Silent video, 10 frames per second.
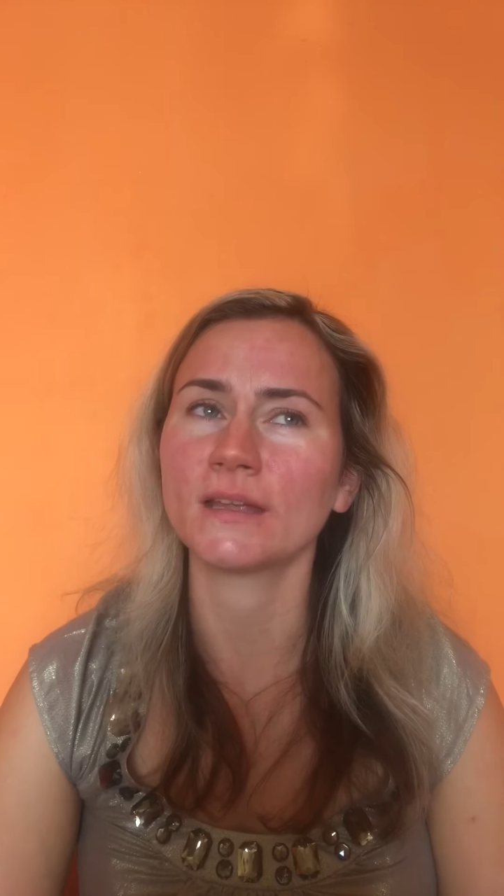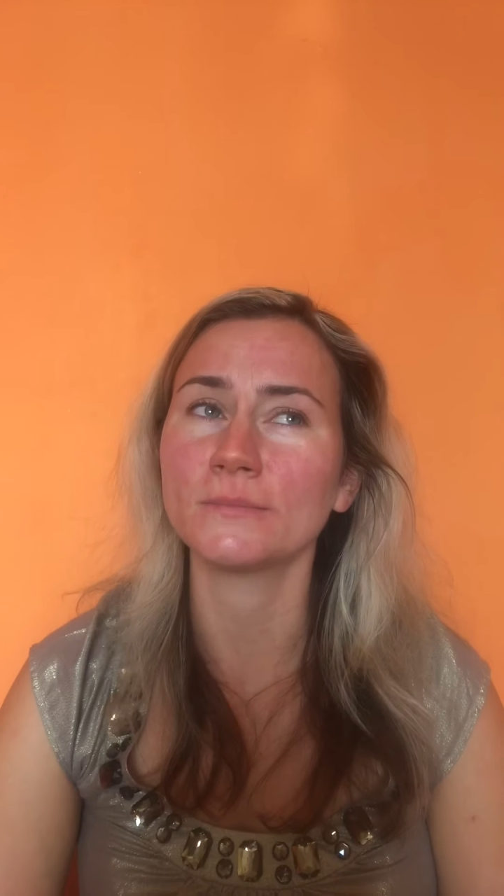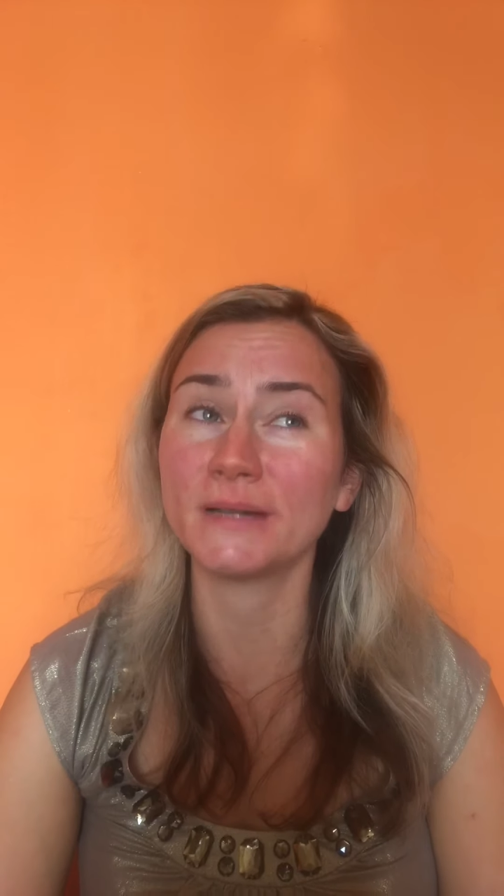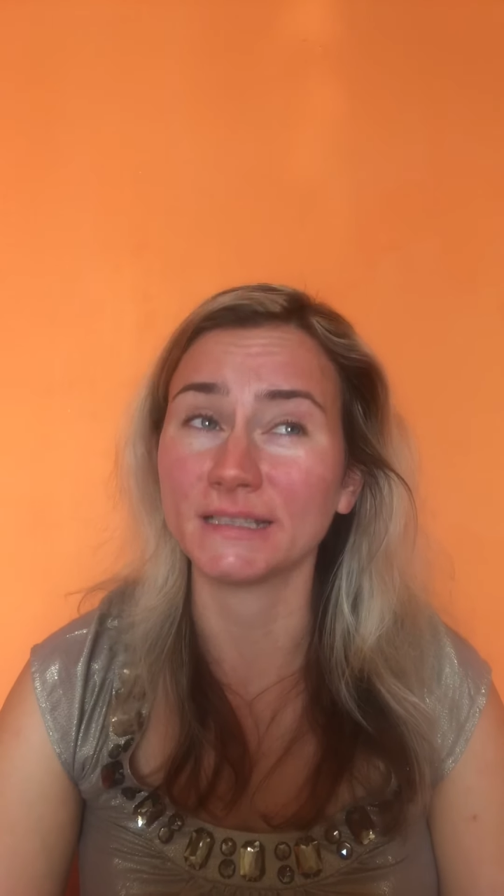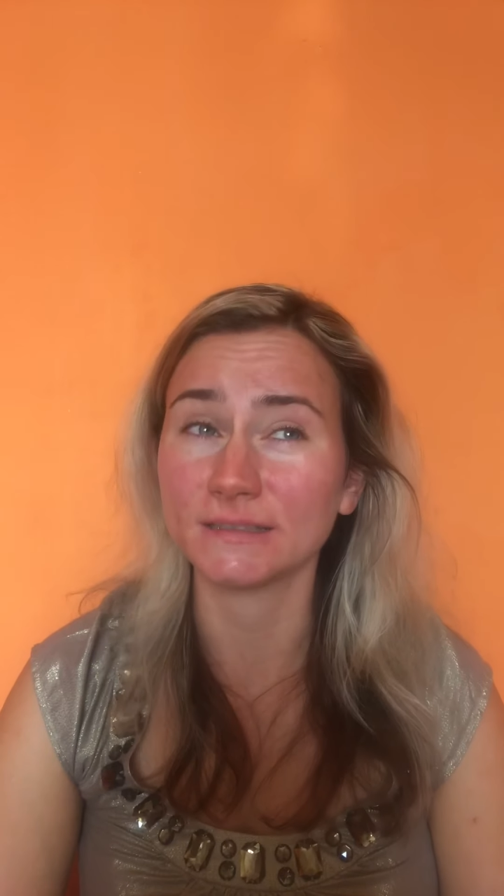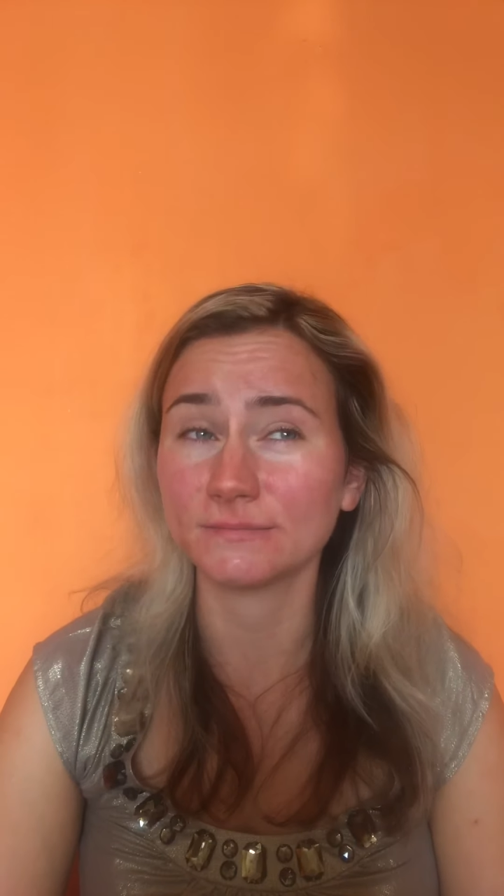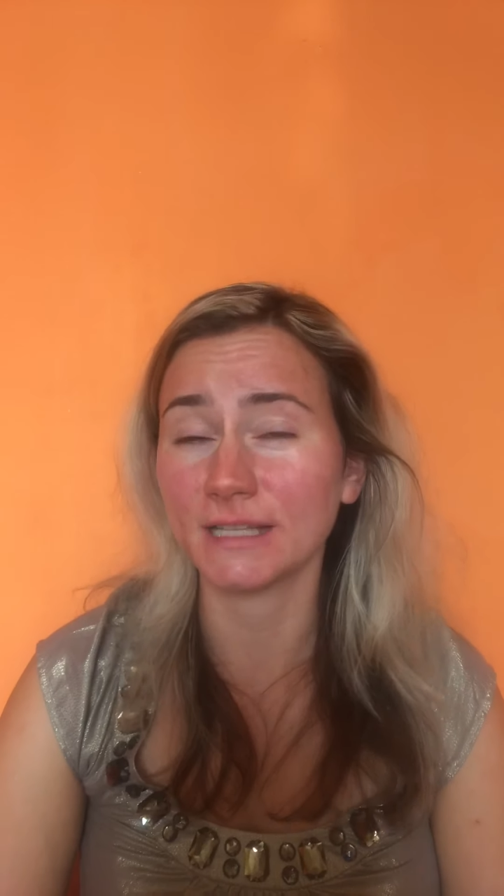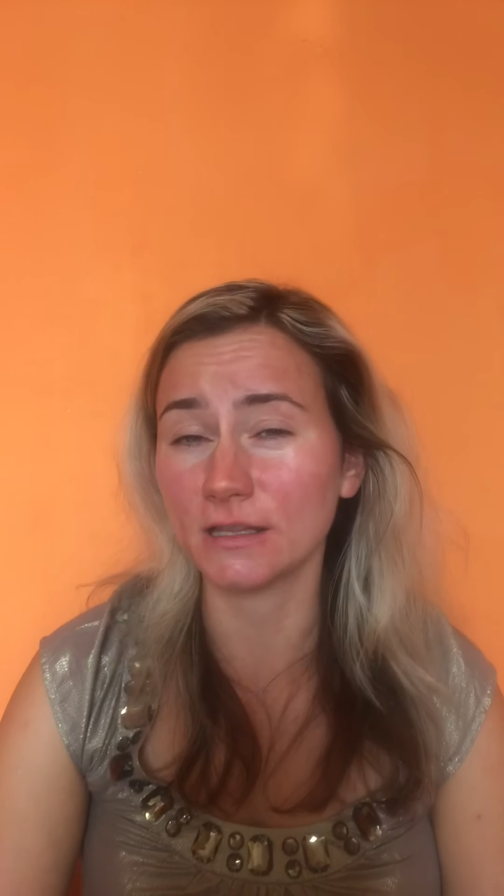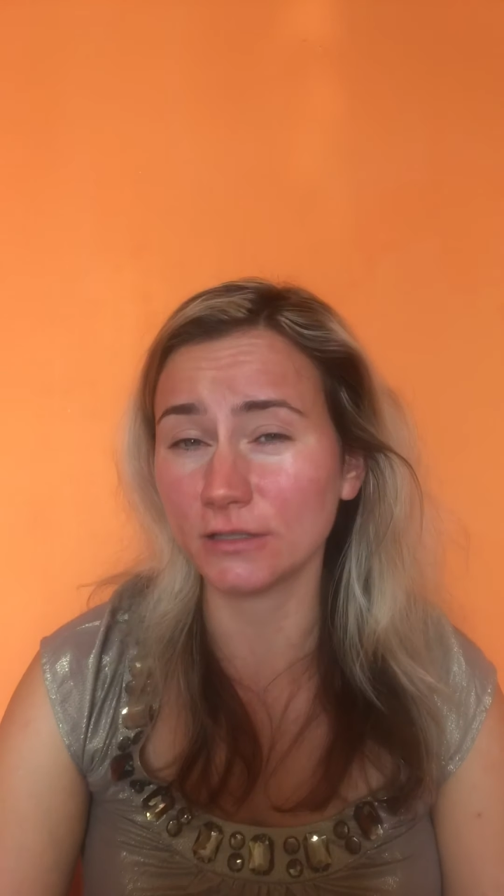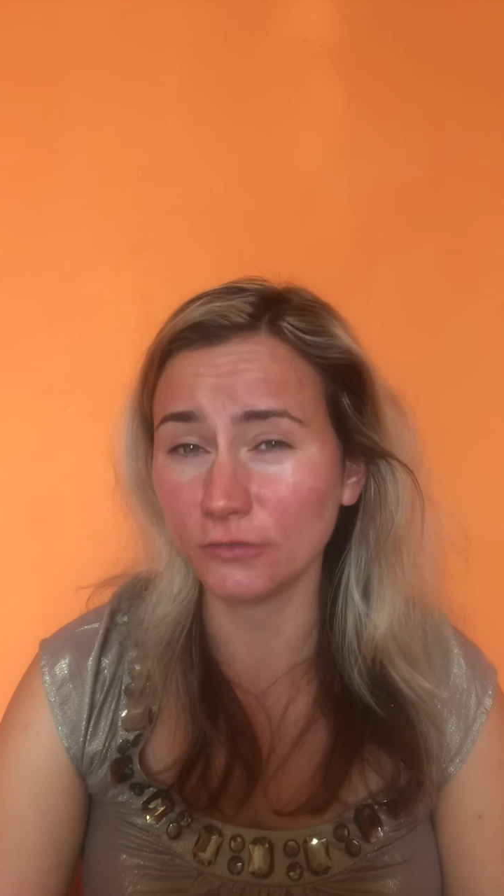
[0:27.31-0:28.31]
But
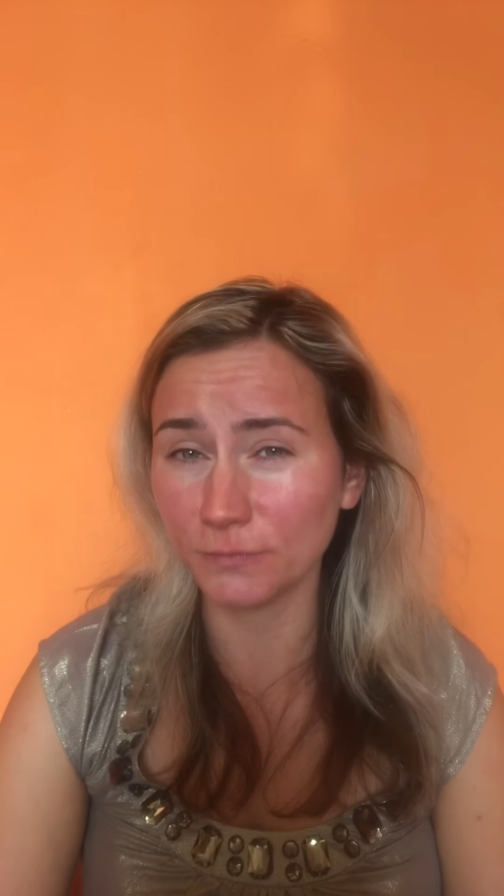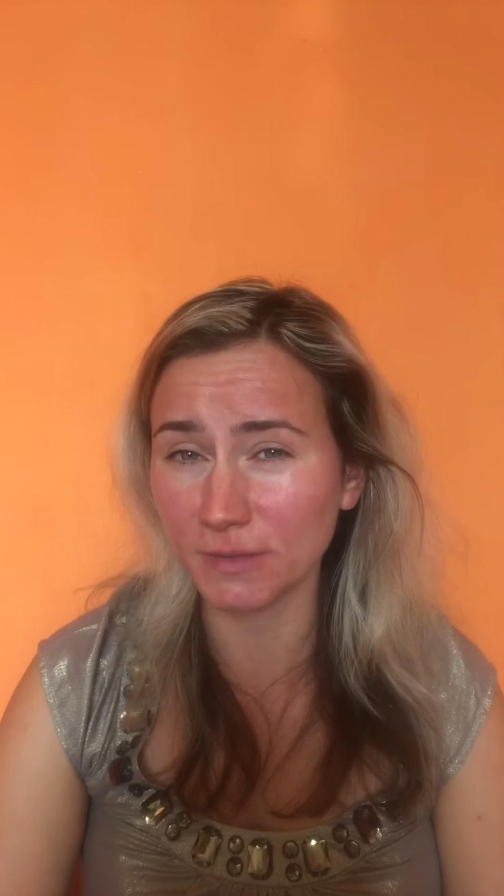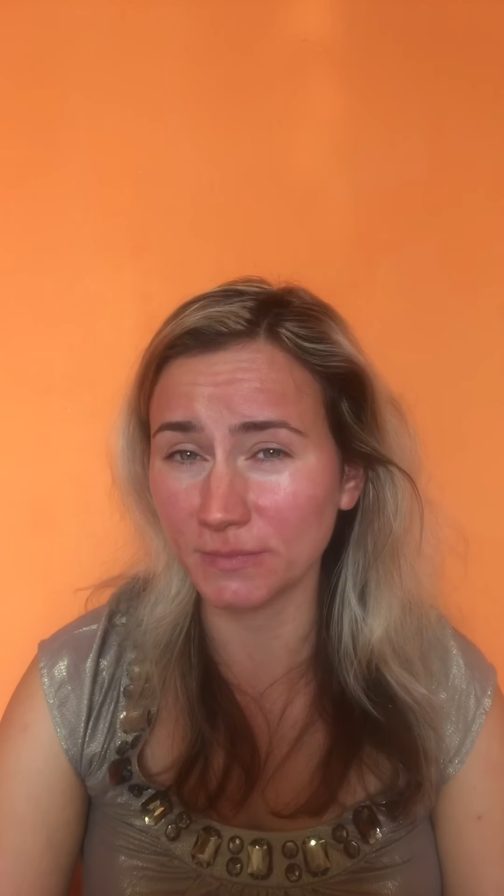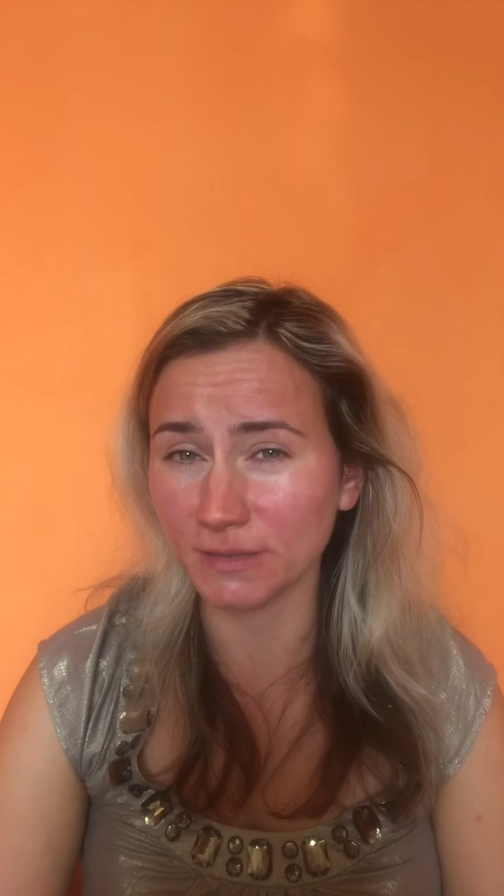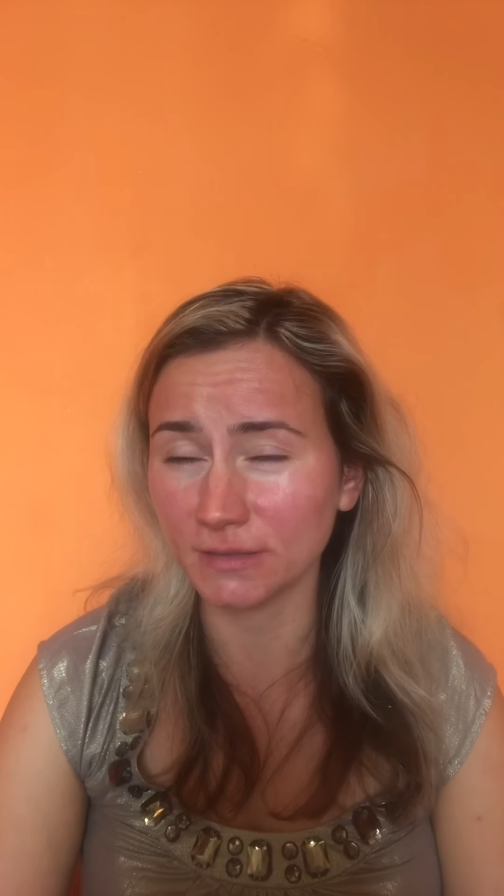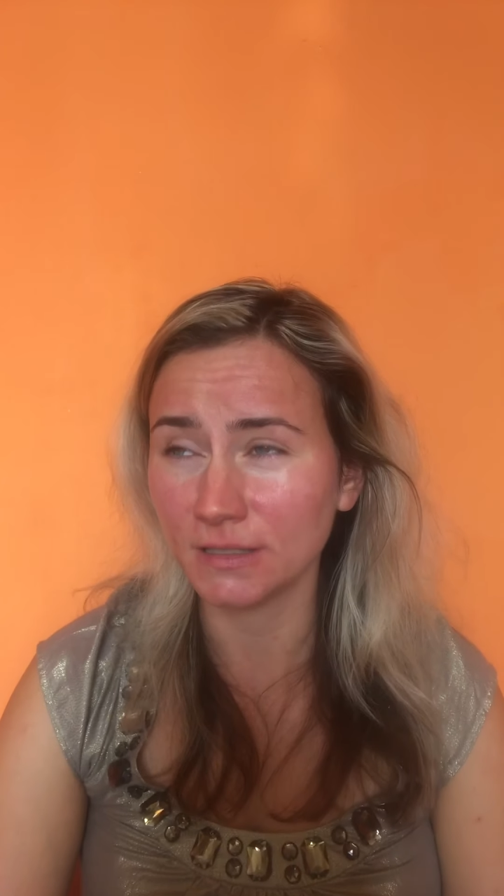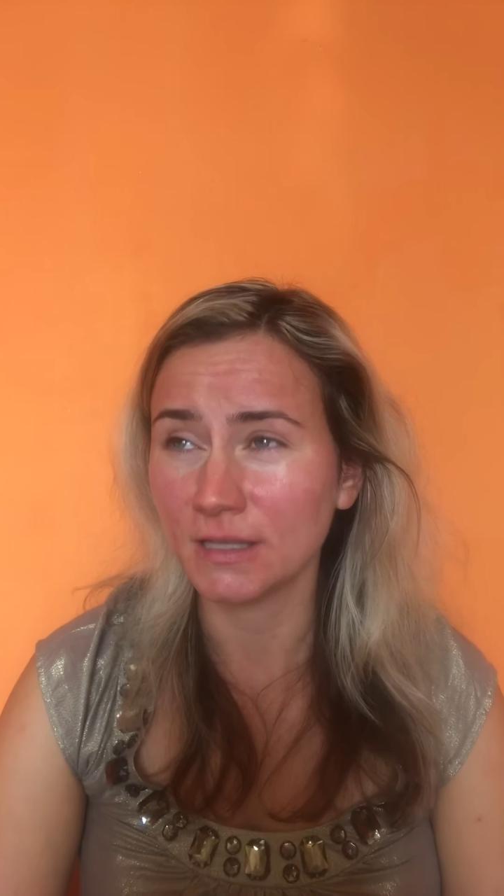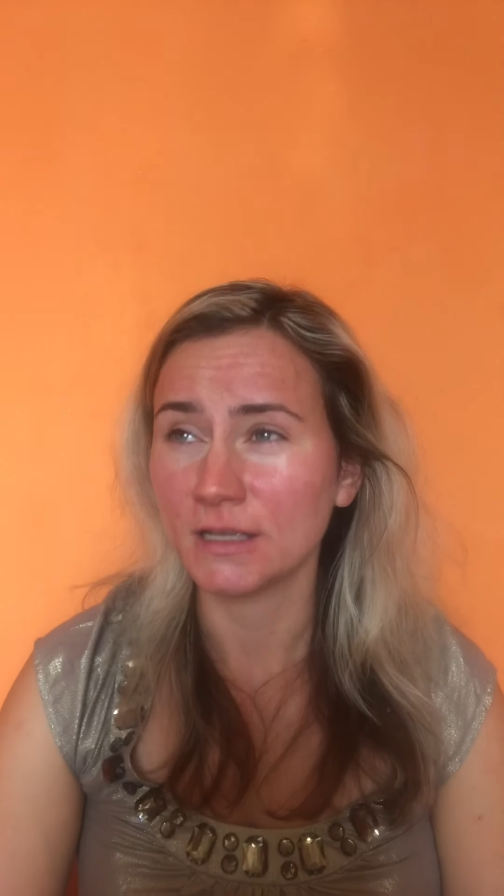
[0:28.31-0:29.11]
a lot of people